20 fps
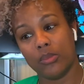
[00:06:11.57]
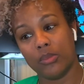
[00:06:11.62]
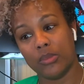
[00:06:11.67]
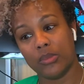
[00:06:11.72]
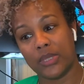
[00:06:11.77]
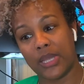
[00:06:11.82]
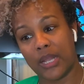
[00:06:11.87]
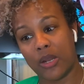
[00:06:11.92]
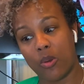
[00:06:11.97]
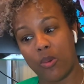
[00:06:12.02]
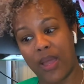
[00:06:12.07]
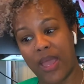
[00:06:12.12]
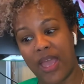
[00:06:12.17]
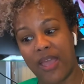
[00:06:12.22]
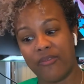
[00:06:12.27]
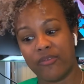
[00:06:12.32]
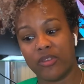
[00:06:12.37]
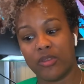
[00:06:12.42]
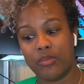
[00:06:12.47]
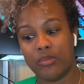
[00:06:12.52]
they don't
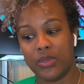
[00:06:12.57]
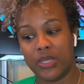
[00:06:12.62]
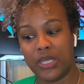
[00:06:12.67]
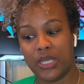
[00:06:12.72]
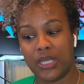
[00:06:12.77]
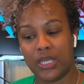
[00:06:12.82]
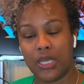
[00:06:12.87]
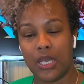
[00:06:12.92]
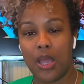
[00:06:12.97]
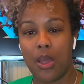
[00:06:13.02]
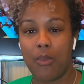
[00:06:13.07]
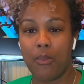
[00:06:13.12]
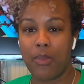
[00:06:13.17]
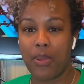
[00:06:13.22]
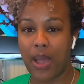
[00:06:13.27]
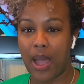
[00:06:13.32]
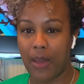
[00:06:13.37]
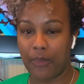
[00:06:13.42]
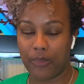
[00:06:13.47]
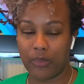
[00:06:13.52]
have to be
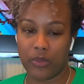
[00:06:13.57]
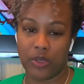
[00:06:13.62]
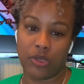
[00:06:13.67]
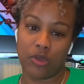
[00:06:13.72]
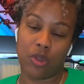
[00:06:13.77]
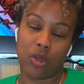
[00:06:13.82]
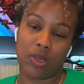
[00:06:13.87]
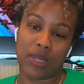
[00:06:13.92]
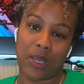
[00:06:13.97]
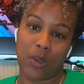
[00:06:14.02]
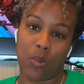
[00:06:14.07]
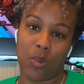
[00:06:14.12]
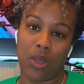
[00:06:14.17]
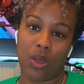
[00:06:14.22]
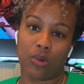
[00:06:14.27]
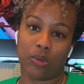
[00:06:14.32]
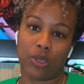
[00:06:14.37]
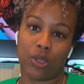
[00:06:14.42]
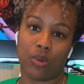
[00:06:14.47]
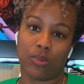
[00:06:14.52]
pop you know like well
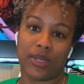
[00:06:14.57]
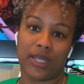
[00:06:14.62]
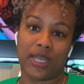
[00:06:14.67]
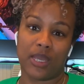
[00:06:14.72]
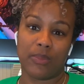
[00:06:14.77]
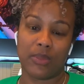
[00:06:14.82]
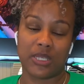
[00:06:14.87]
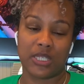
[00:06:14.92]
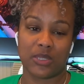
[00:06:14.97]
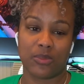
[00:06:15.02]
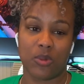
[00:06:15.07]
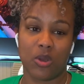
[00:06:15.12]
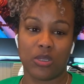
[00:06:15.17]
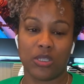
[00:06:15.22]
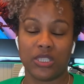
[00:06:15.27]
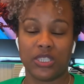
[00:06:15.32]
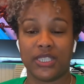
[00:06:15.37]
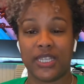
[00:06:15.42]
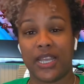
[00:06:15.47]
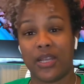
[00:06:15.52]
known they could be smaller
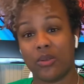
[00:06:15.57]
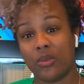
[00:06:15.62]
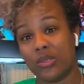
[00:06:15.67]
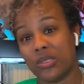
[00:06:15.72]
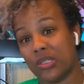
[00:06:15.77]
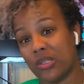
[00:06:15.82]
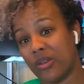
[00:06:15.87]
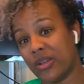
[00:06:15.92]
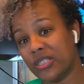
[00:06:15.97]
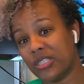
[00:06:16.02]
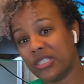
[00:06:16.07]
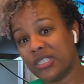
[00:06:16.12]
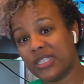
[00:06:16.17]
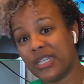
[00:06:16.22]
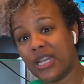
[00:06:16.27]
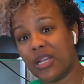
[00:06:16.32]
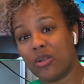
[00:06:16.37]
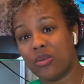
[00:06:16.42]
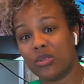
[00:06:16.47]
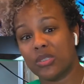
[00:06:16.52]
channels larger
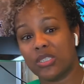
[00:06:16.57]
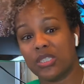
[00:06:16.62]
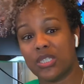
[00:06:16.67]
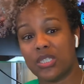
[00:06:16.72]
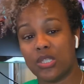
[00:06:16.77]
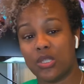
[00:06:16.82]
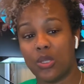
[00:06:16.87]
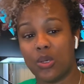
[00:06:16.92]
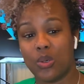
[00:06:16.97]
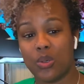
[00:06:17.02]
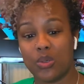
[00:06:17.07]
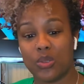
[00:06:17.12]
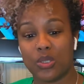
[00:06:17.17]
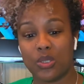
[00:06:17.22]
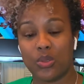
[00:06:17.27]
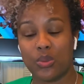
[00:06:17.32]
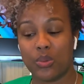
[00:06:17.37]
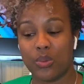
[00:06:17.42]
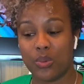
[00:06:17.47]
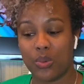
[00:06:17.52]
channels just those
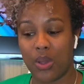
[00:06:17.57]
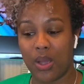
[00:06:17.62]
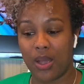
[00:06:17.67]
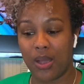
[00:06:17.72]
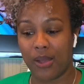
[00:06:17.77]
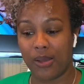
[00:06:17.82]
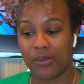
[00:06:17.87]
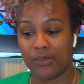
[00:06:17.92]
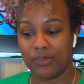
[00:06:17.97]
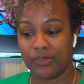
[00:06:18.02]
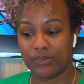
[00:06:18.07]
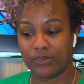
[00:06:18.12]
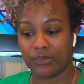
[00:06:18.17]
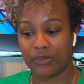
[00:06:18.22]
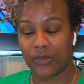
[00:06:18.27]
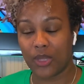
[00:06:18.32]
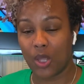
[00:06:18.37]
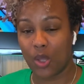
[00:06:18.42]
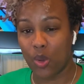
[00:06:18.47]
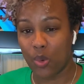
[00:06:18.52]
who um
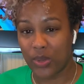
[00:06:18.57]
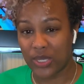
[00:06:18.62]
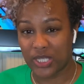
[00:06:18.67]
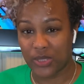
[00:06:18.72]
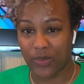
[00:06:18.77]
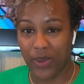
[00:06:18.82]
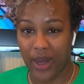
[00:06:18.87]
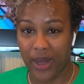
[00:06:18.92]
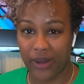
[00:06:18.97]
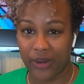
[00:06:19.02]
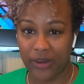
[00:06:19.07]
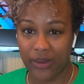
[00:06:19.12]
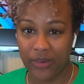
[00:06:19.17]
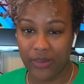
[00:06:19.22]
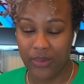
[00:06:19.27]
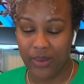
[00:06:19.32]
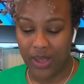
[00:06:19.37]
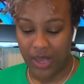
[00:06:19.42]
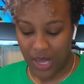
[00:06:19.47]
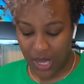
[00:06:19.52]
who inspire you
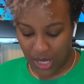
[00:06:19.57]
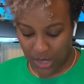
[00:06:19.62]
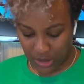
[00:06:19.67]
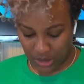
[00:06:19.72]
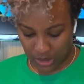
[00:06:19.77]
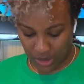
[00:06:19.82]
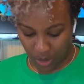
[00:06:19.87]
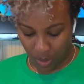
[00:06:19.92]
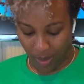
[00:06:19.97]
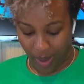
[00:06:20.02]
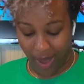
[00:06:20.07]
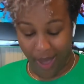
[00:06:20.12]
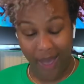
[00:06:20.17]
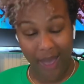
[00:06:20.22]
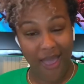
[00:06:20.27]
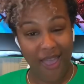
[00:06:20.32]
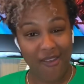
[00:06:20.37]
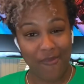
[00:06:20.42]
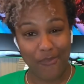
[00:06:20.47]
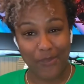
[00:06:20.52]
so i
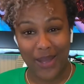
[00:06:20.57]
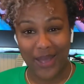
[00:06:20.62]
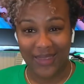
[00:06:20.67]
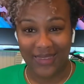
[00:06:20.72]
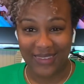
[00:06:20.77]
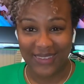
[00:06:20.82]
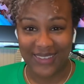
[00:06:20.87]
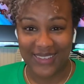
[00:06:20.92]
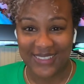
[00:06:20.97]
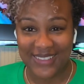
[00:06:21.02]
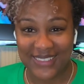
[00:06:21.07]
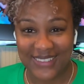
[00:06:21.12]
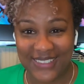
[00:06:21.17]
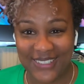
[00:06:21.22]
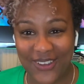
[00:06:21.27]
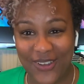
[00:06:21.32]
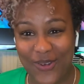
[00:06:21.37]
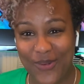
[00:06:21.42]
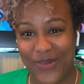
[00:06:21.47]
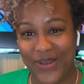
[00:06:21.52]
have my list
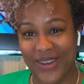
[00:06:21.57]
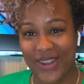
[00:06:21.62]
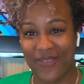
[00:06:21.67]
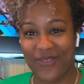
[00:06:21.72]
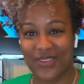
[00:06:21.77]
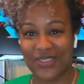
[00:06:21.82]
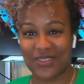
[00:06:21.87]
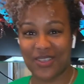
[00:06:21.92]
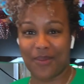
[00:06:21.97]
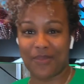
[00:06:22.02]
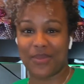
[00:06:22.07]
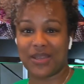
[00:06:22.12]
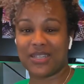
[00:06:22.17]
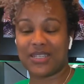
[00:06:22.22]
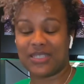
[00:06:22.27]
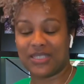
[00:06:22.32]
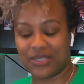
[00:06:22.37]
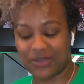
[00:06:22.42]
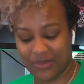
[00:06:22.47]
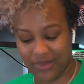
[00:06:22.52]
or whatever so i'm gonna
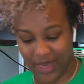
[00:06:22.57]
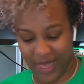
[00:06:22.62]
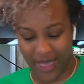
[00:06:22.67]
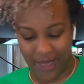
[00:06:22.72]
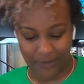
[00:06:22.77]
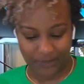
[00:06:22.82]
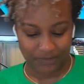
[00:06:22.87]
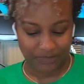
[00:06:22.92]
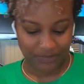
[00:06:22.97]
do that